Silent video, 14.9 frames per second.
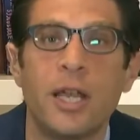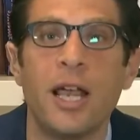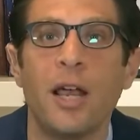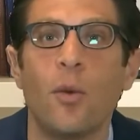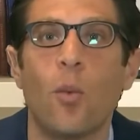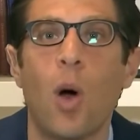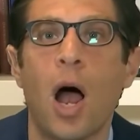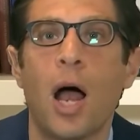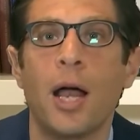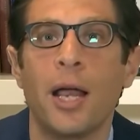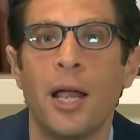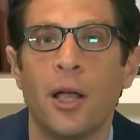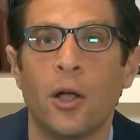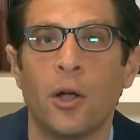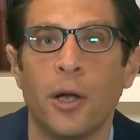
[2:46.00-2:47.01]
T
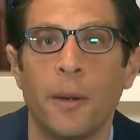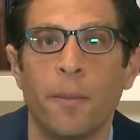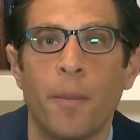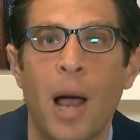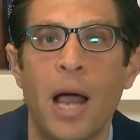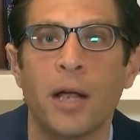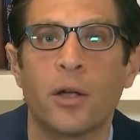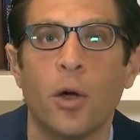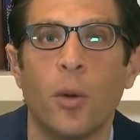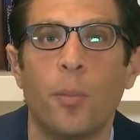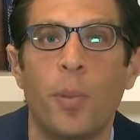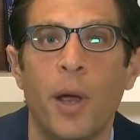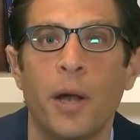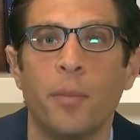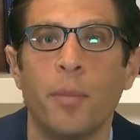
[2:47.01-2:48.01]
Y. Hilton, Michael
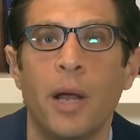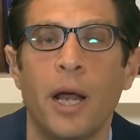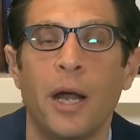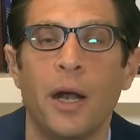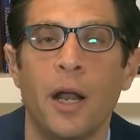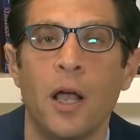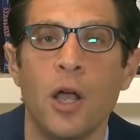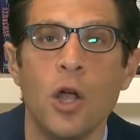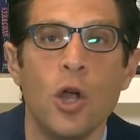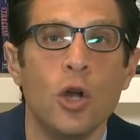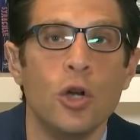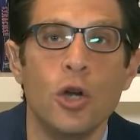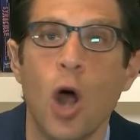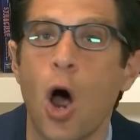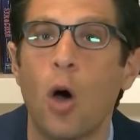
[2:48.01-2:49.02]
Pittman,
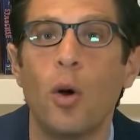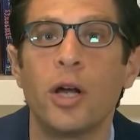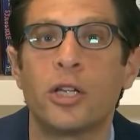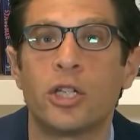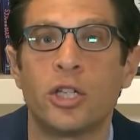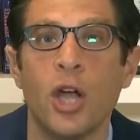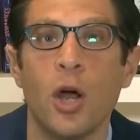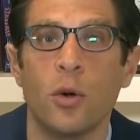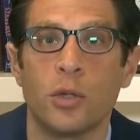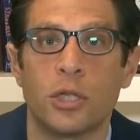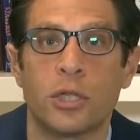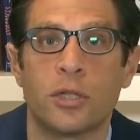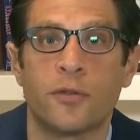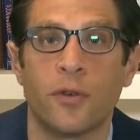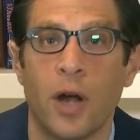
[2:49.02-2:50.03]
no
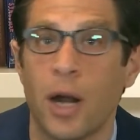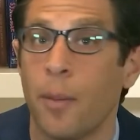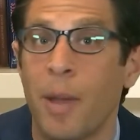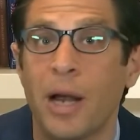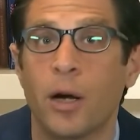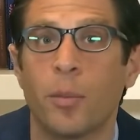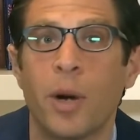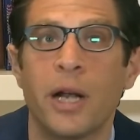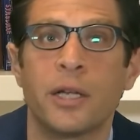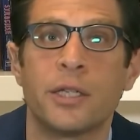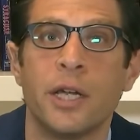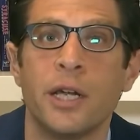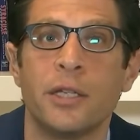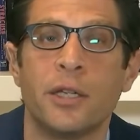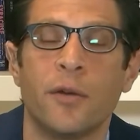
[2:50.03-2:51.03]
excuse in a make-or-break
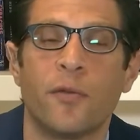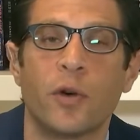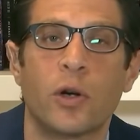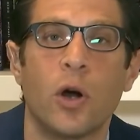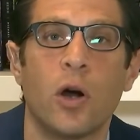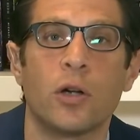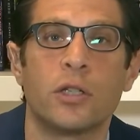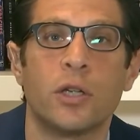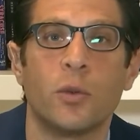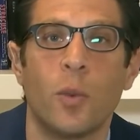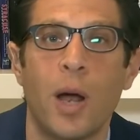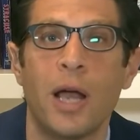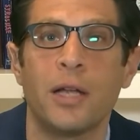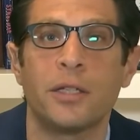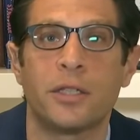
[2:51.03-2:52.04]
season for Carson
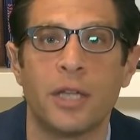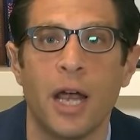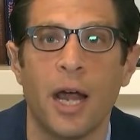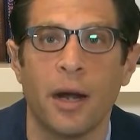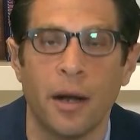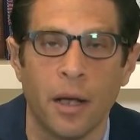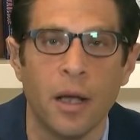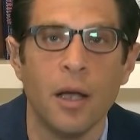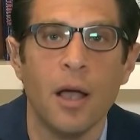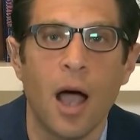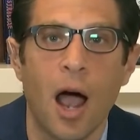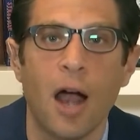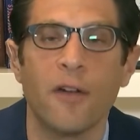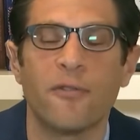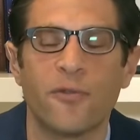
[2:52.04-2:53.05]
Wentz, and
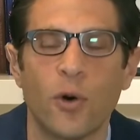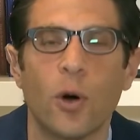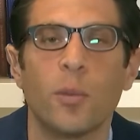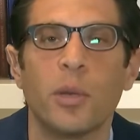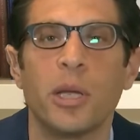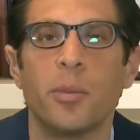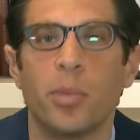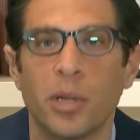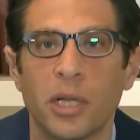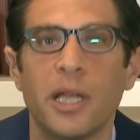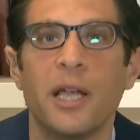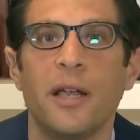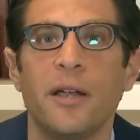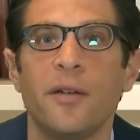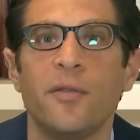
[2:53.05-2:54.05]
I firmly
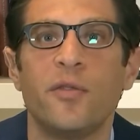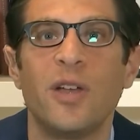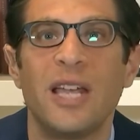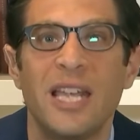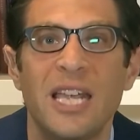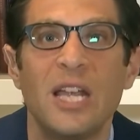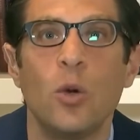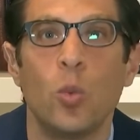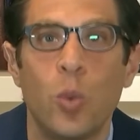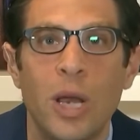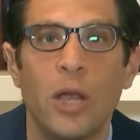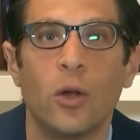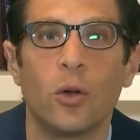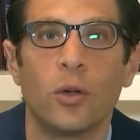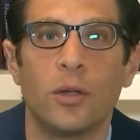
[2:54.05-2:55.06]
believe he
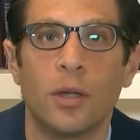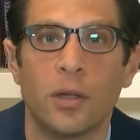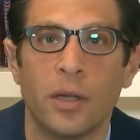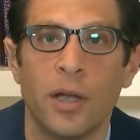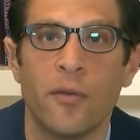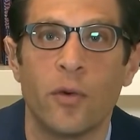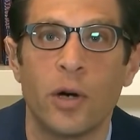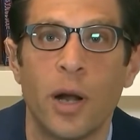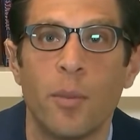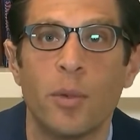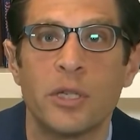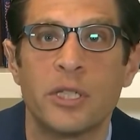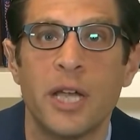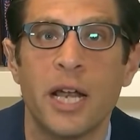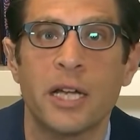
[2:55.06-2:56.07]
will deliver.
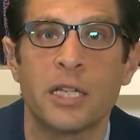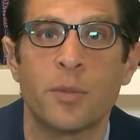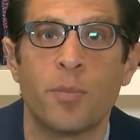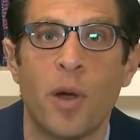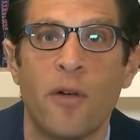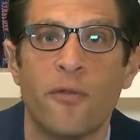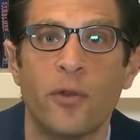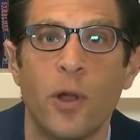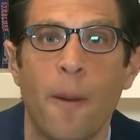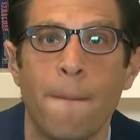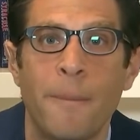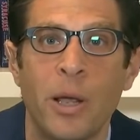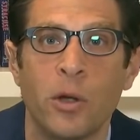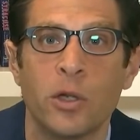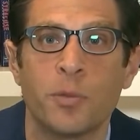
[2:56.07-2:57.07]
Number six, Buffalo
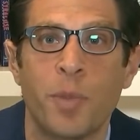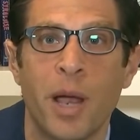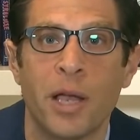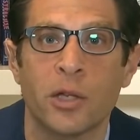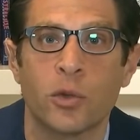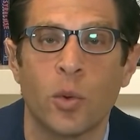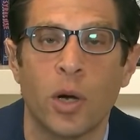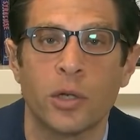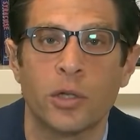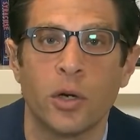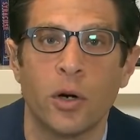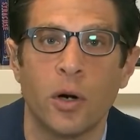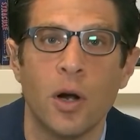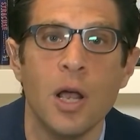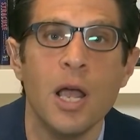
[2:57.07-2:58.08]
Bills pass
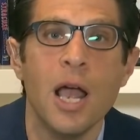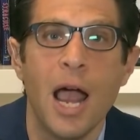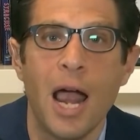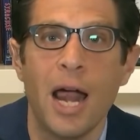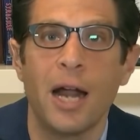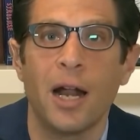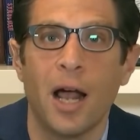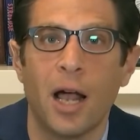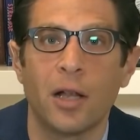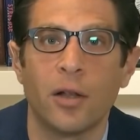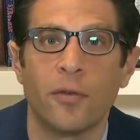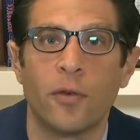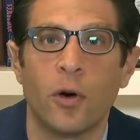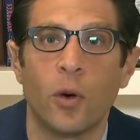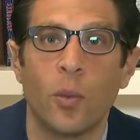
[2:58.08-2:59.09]
rusher Ed
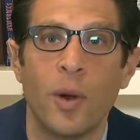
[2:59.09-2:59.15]
Oliver.